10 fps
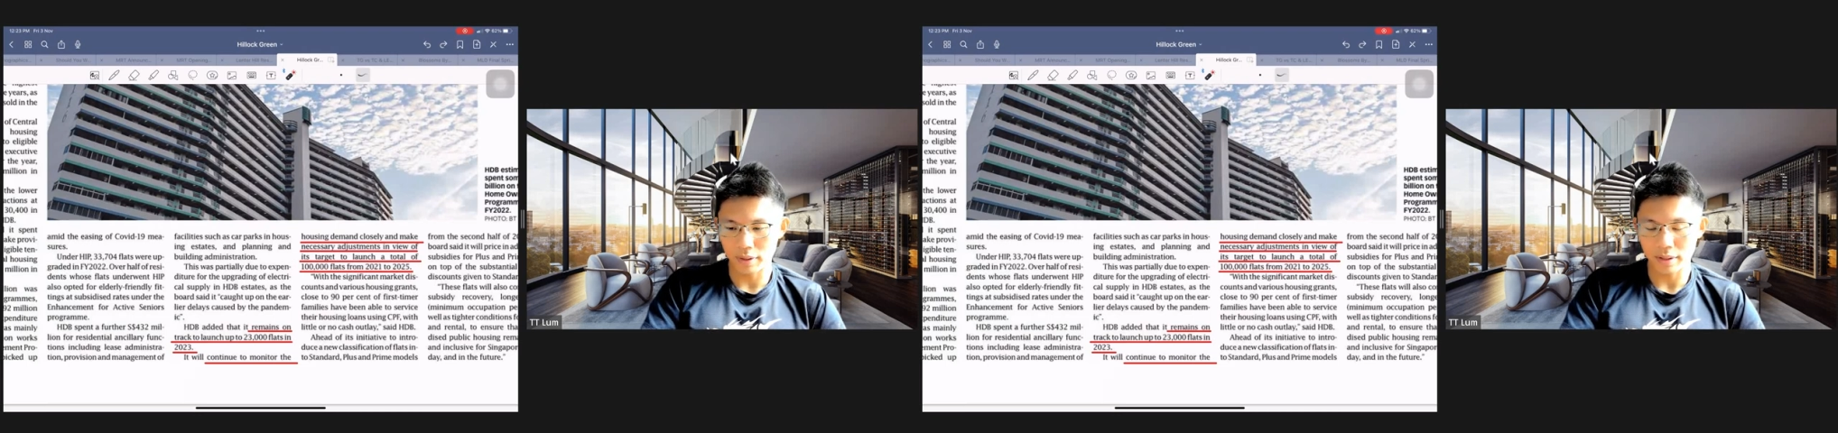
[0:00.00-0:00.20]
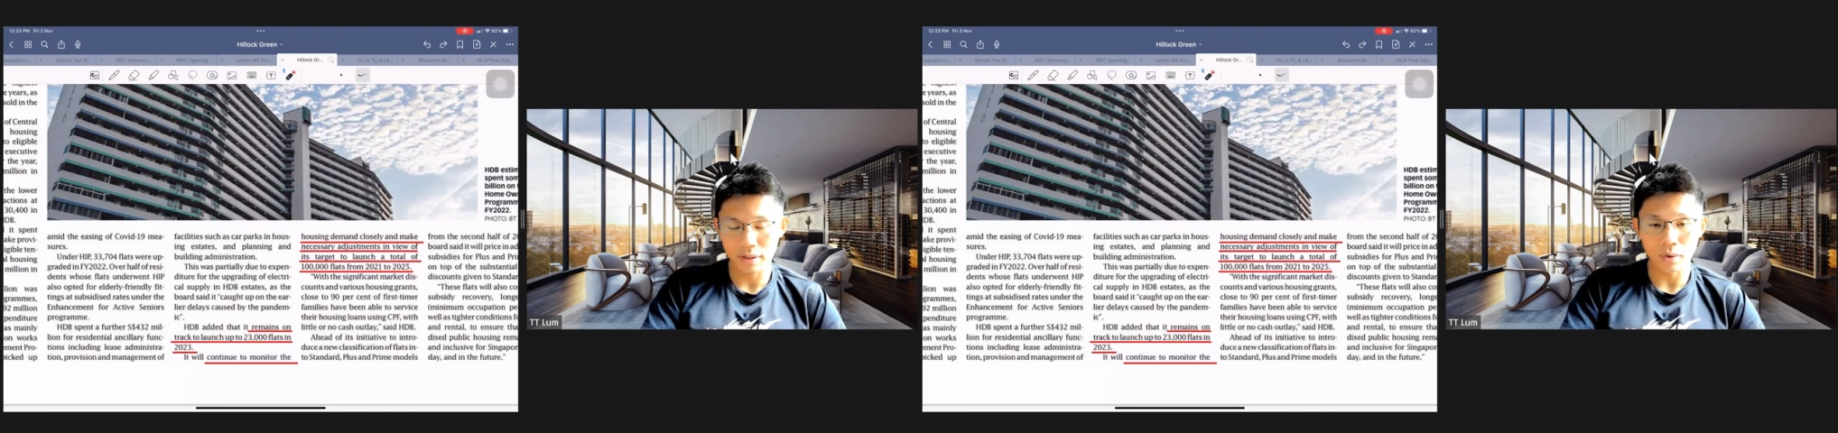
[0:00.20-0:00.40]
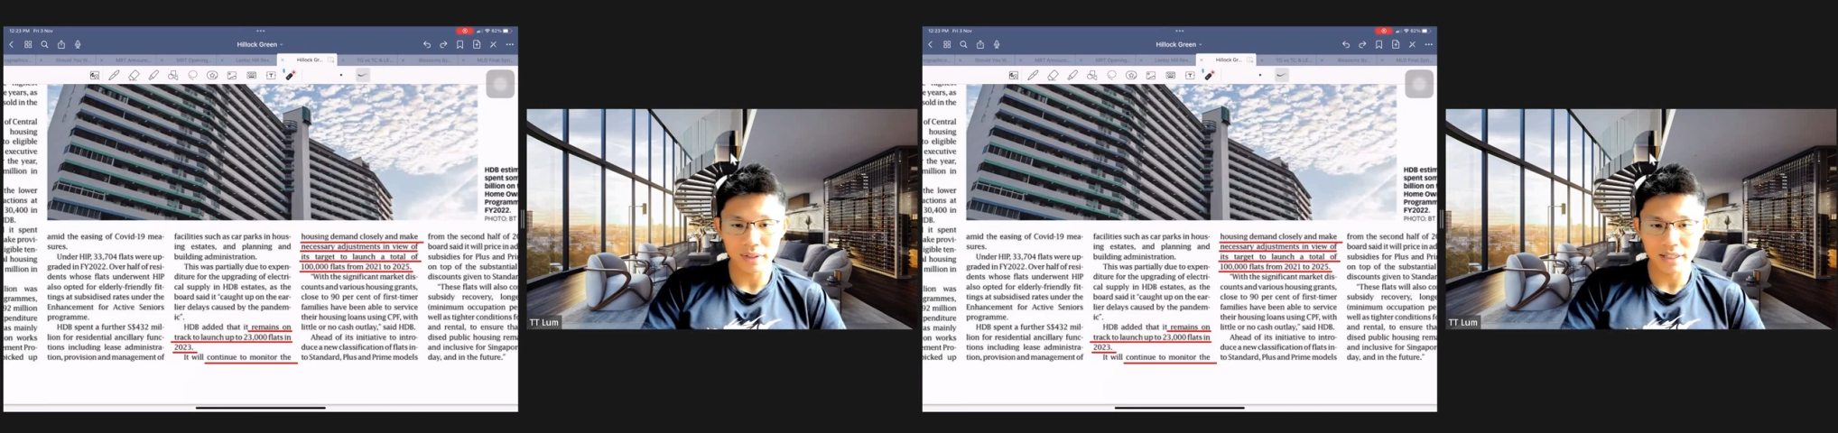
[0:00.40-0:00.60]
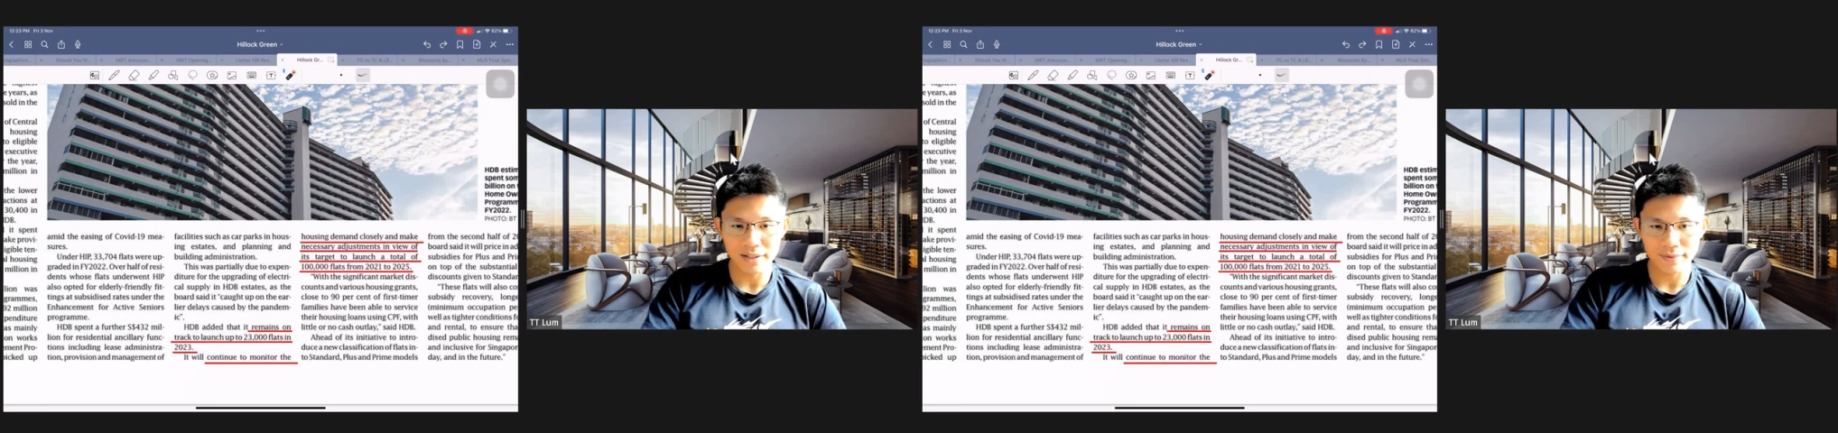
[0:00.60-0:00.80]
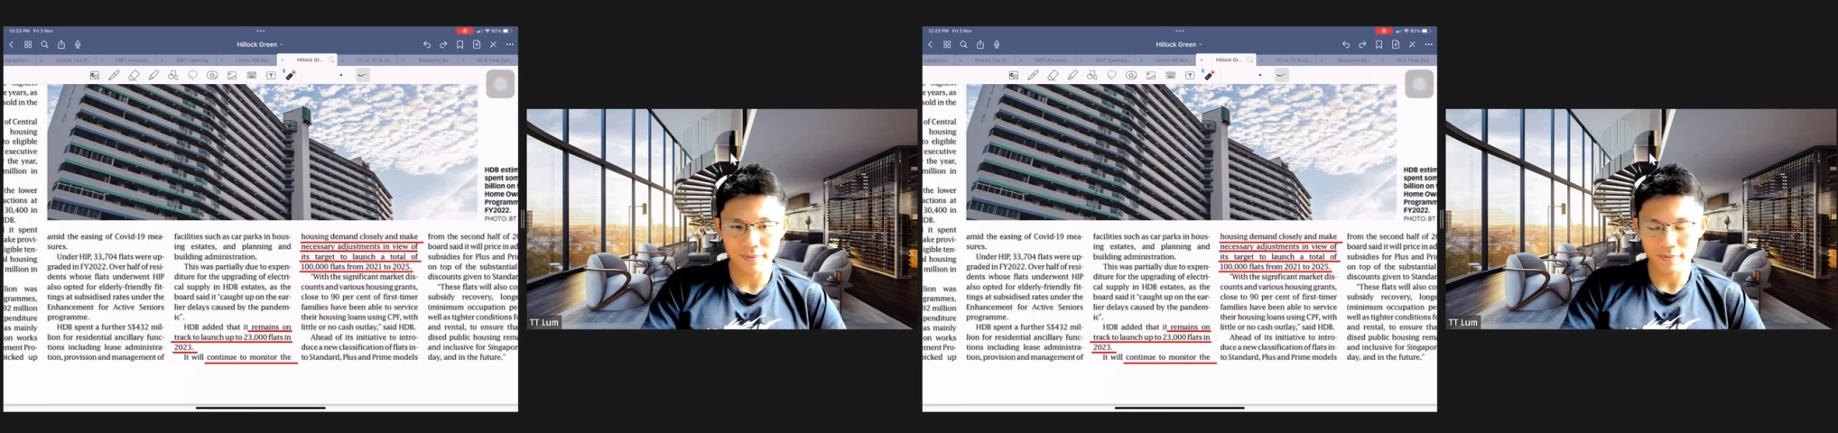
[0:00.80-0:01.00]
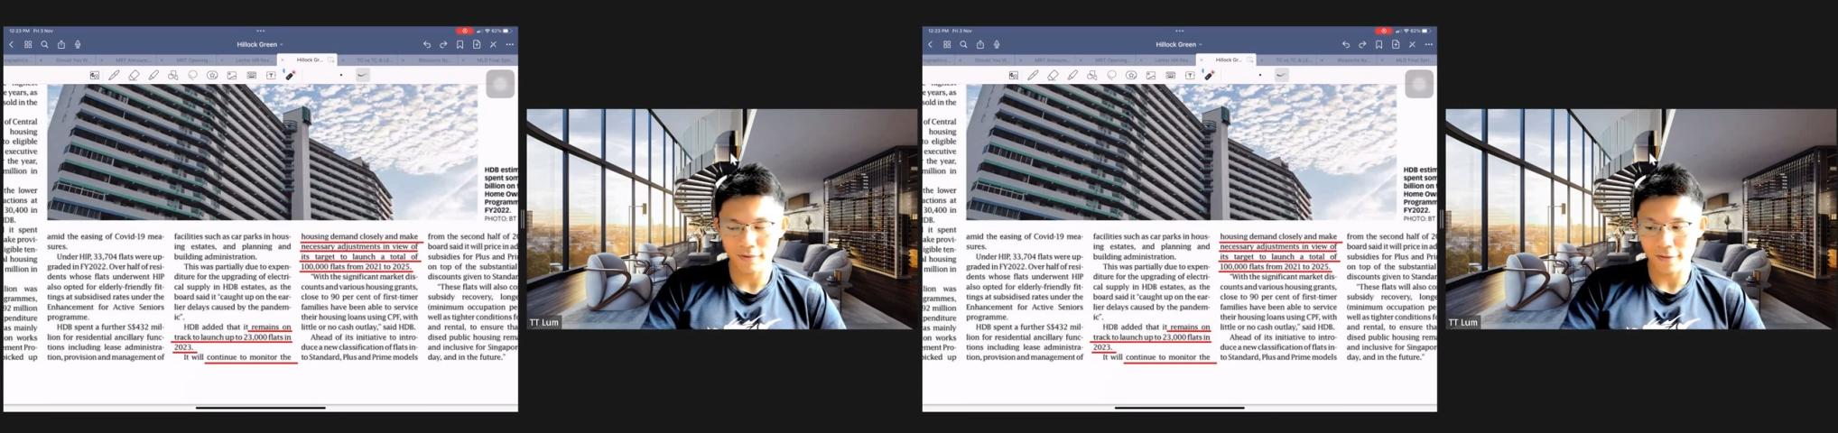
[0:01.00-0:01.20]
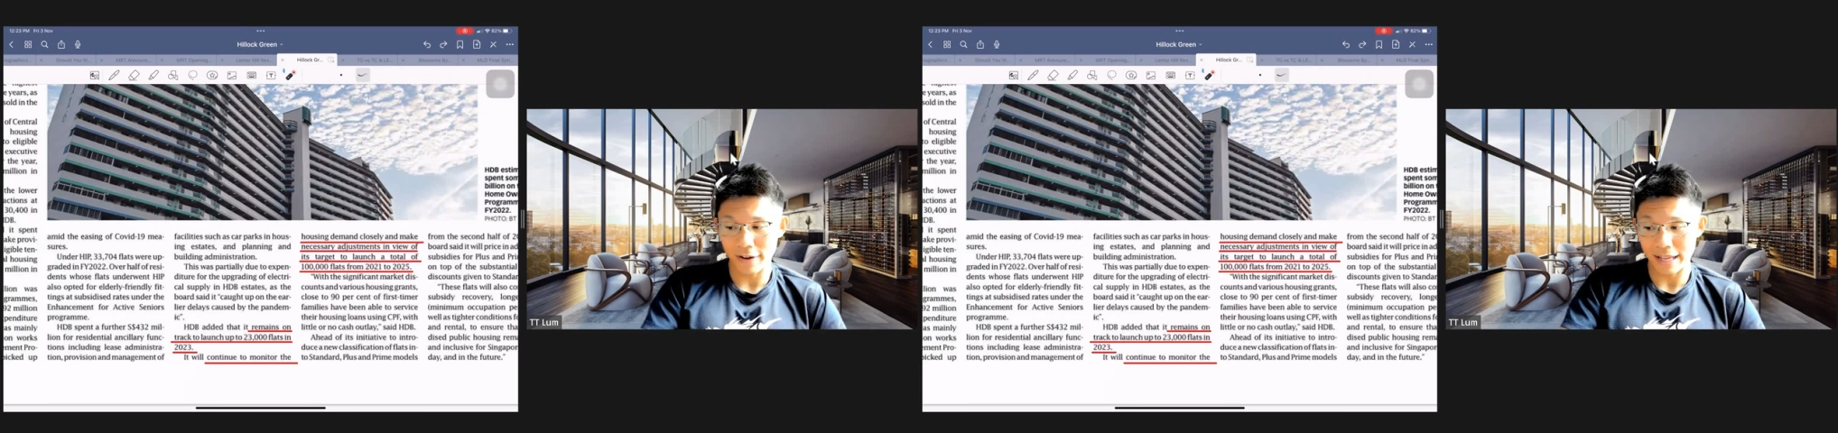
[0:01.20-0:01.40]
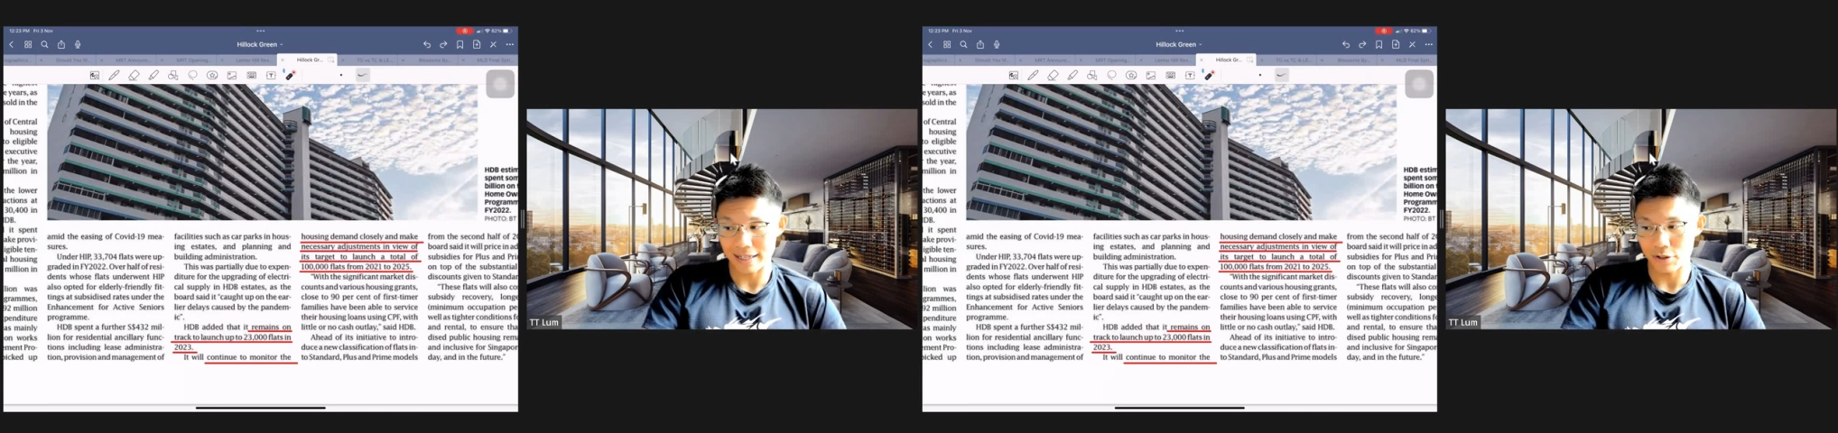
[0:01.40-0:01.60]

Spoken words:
all these flats are